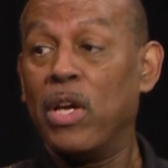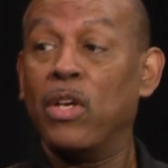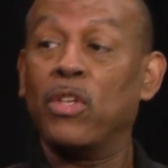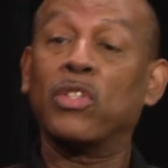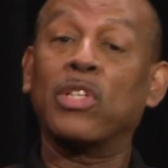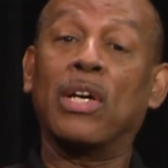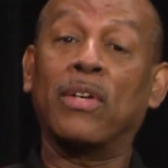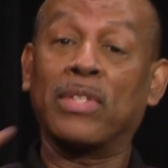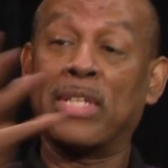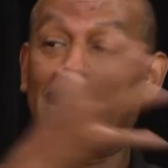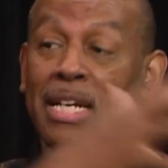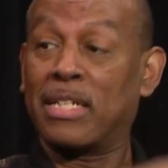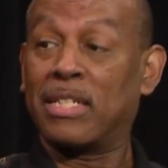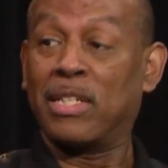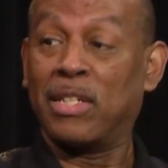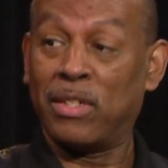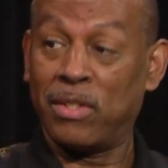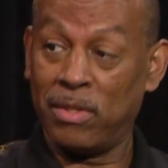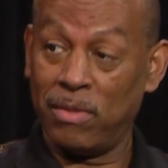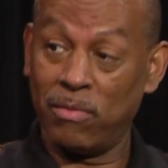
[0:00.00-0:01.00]
So I was
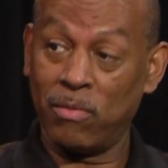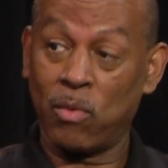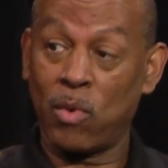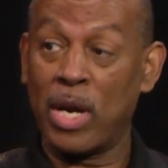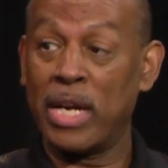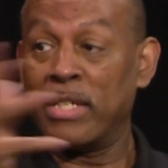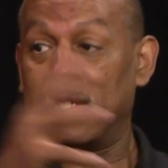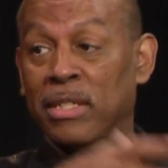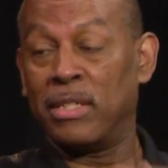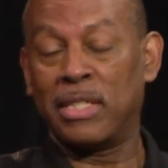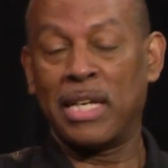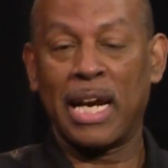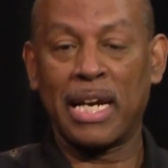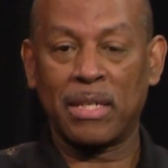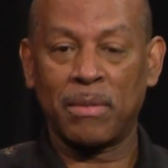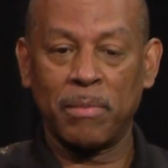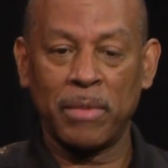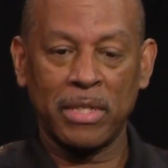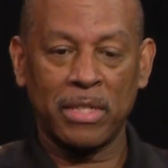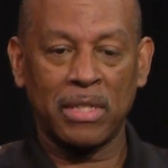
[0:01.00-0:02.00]
actually raised in
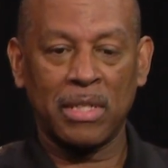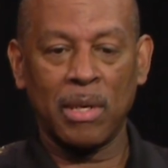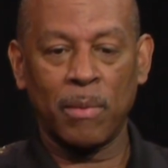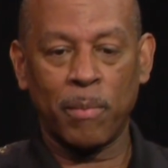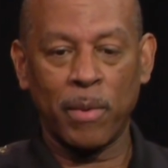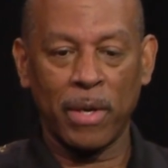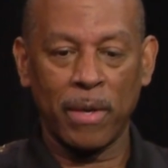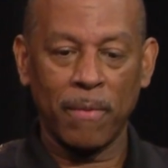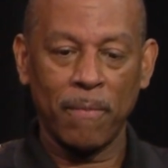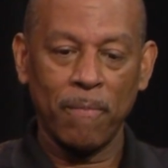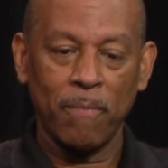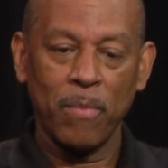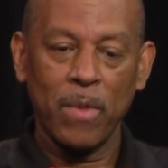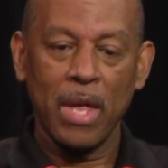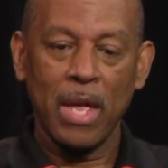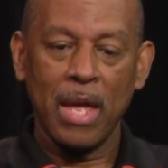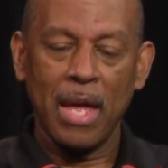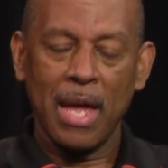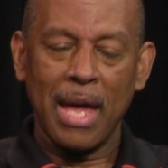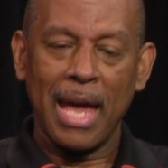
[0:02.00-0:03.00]
Jackson, Mississippi.
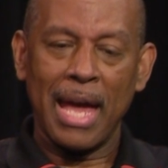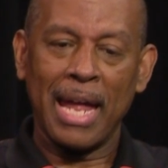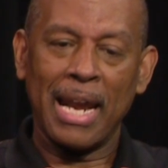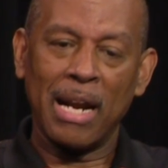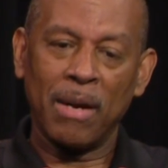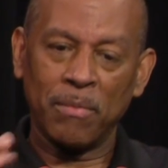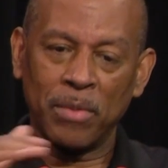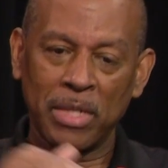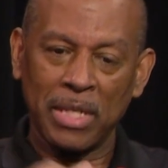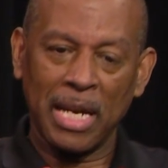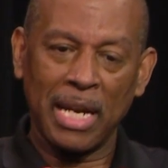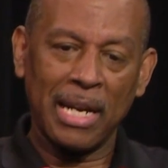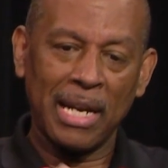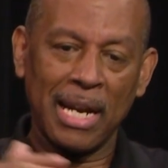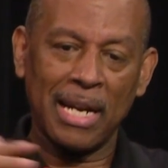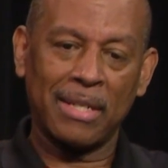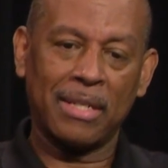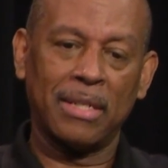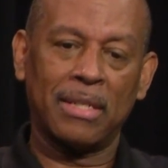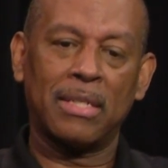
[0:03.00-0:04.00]
Wow. And I'm saying
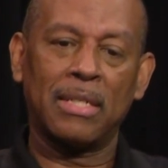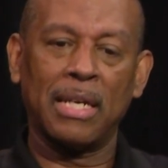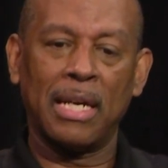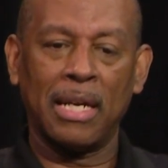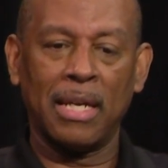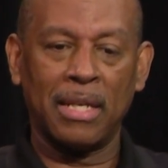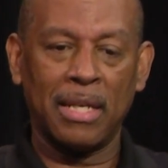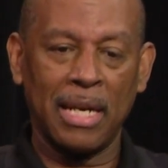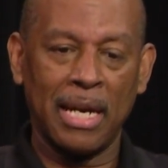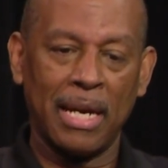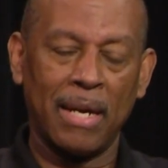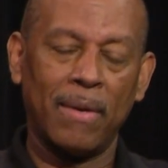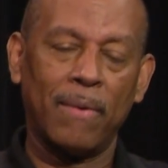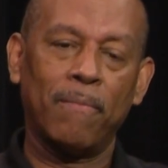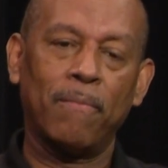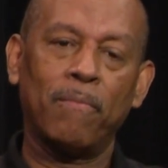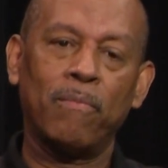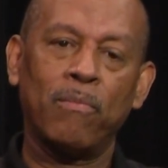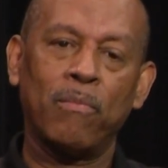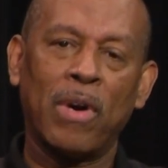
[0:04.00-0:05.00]
that to say that
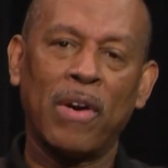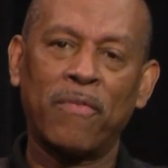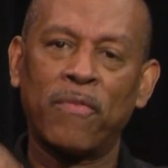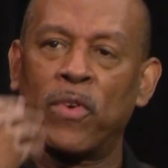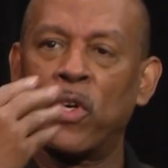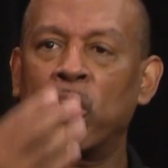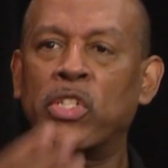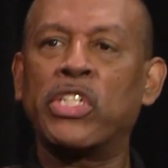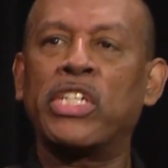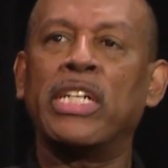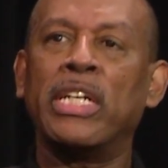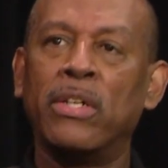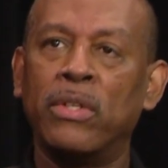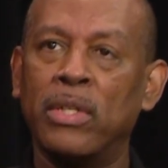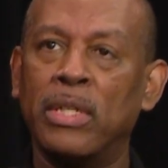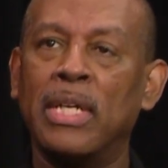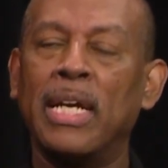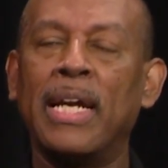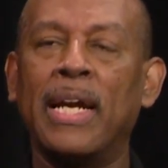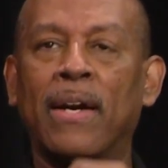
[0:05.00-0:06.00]
my first year
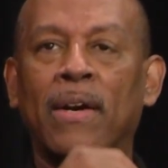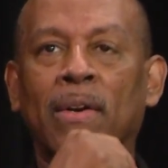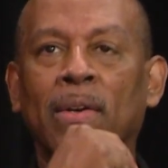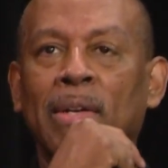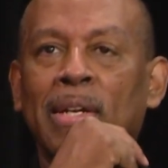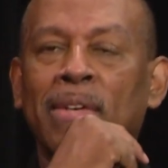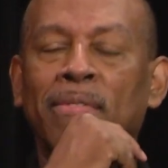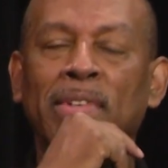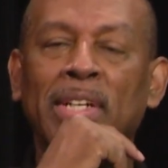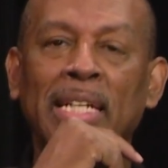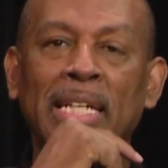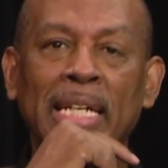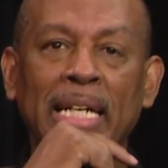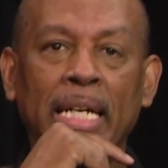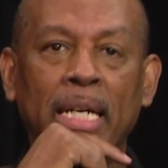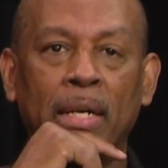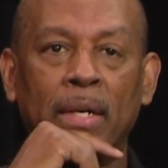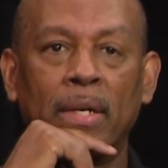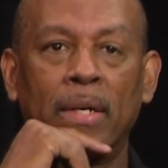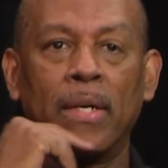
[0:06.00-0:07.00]
there, living
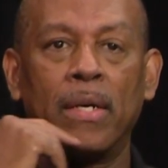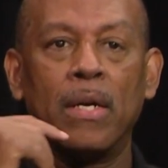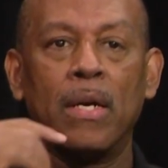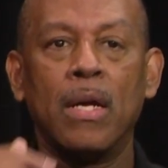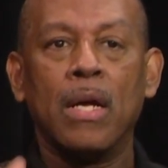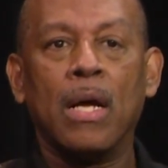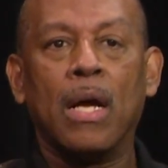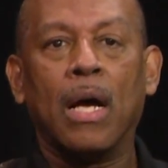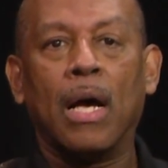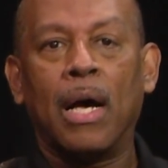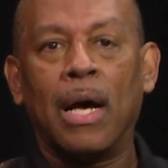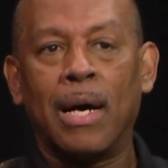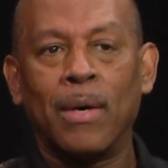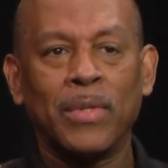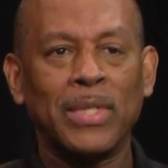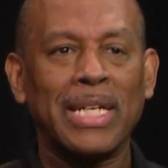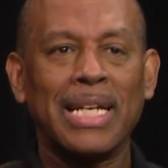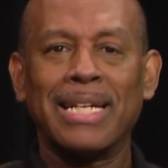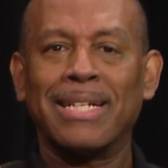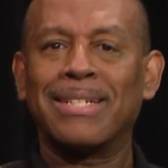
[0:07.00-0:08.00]
there, uh, I
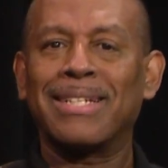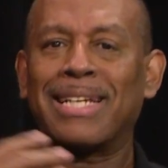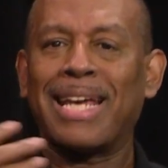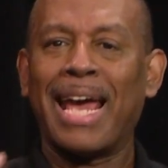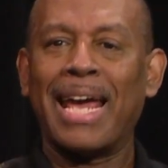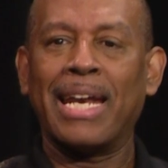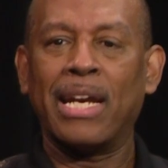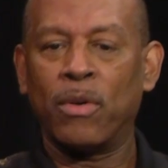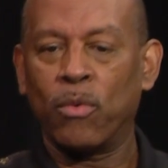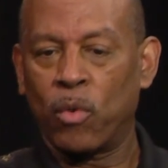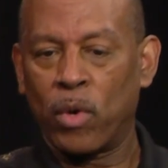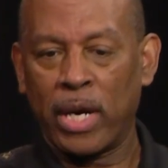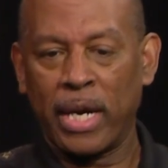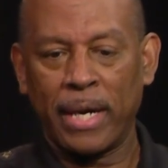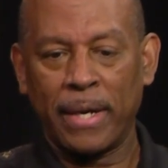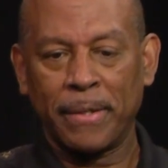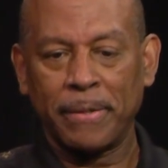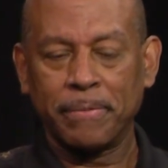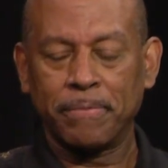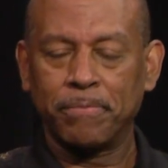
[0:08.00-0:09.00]
was at a skating
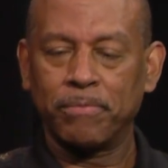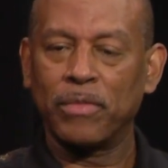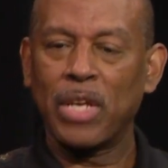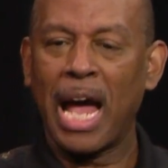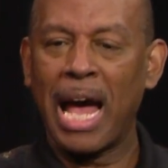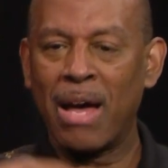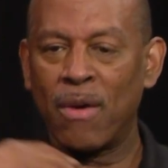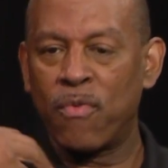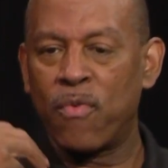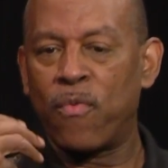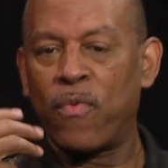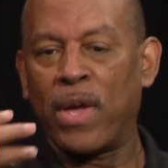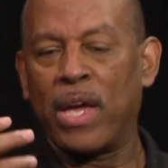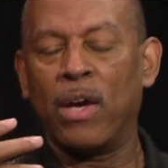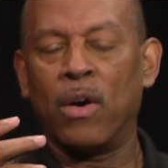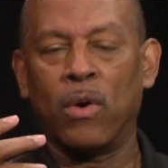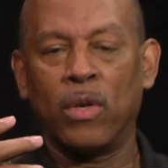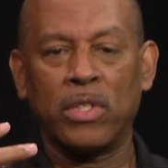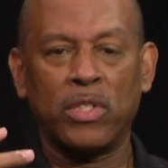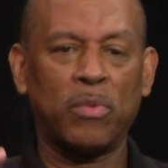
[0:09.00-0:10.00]
ring. I
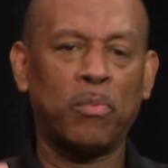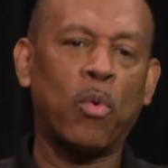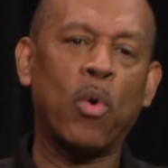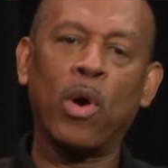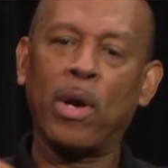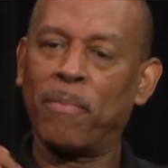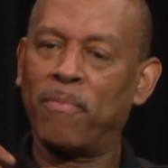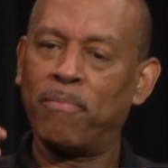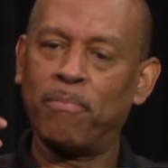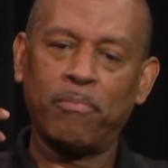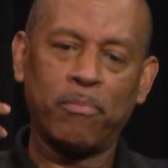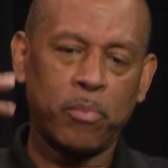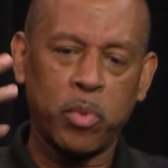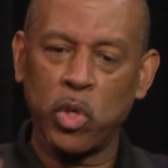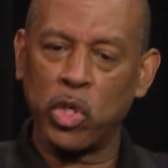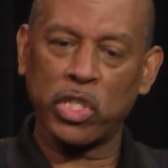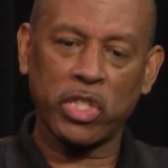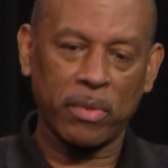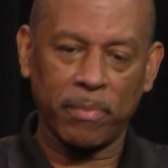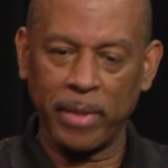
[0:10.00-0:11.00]
fell. This boy
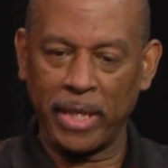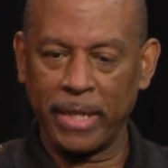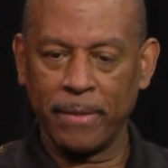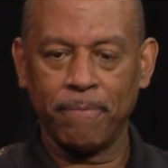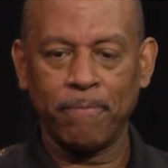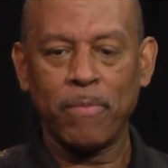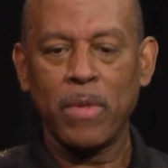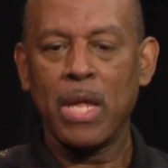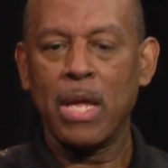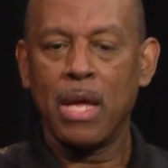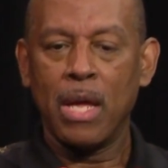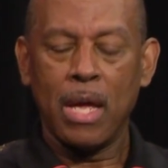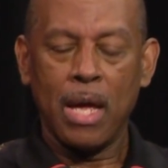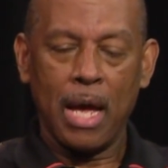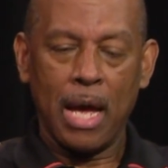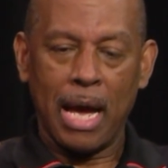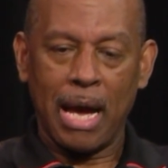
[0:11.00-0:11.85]
pushed me. Mm -hmm.